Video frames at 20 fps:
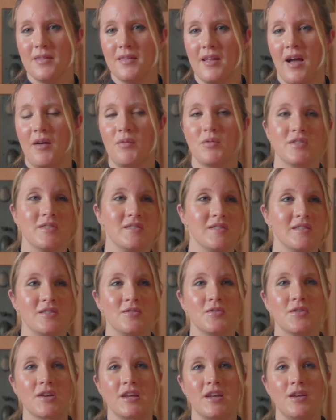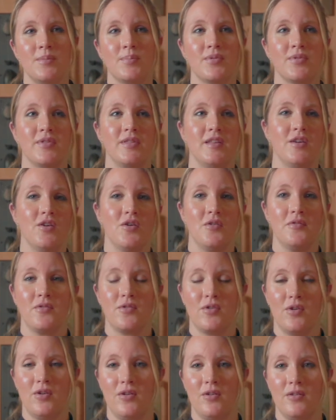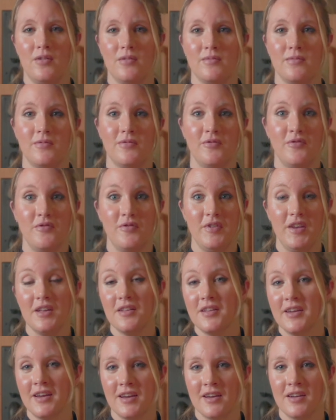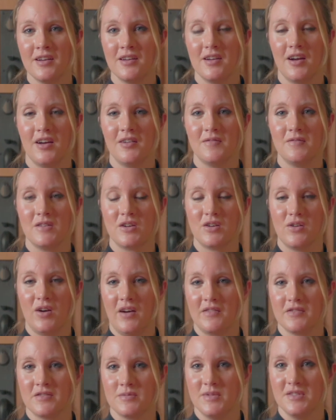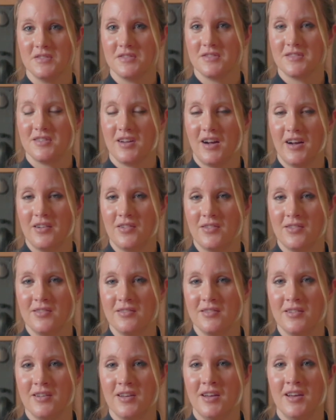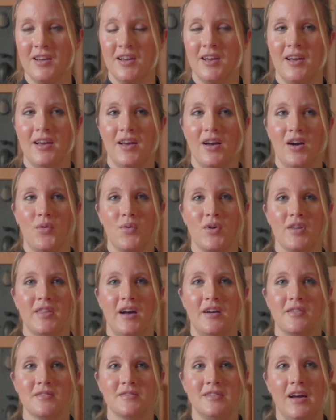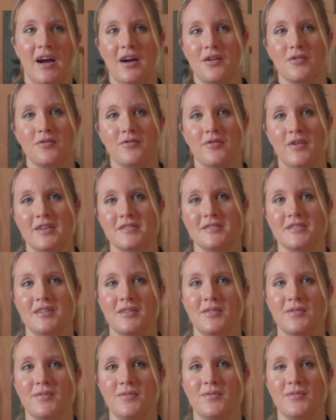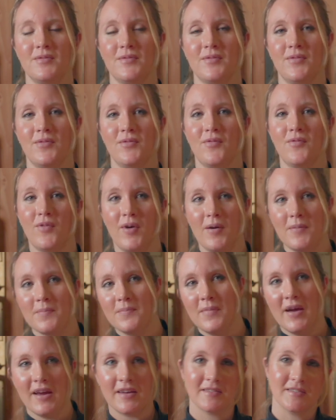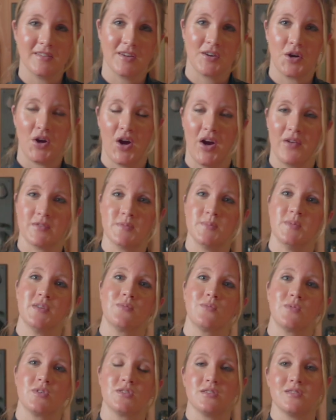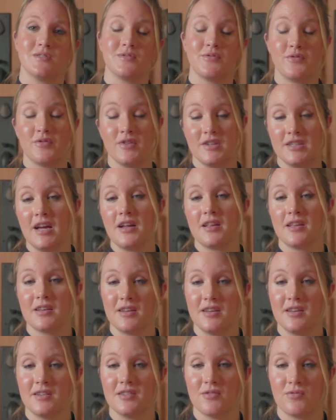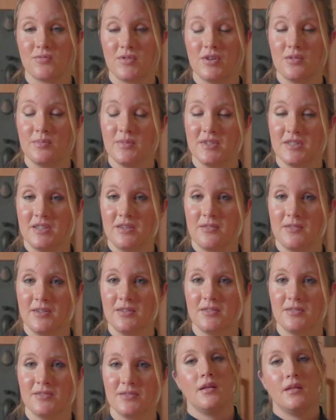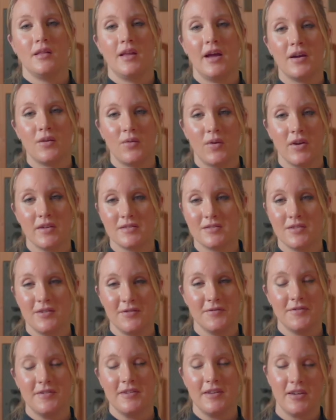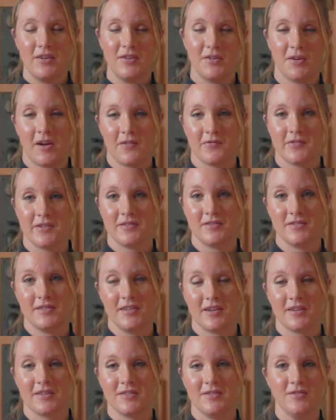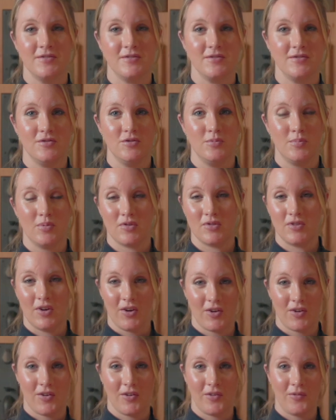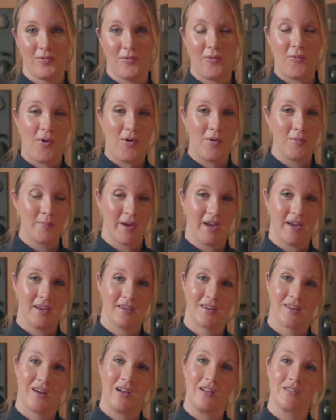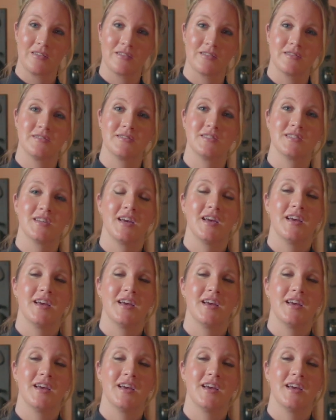That would still keep the overall feeling of the Craftsman style without sacrificing what makes it Craftsman, which is fidelity to real material. Likewise, don't feel like you have to stick to super dark wall paint colors.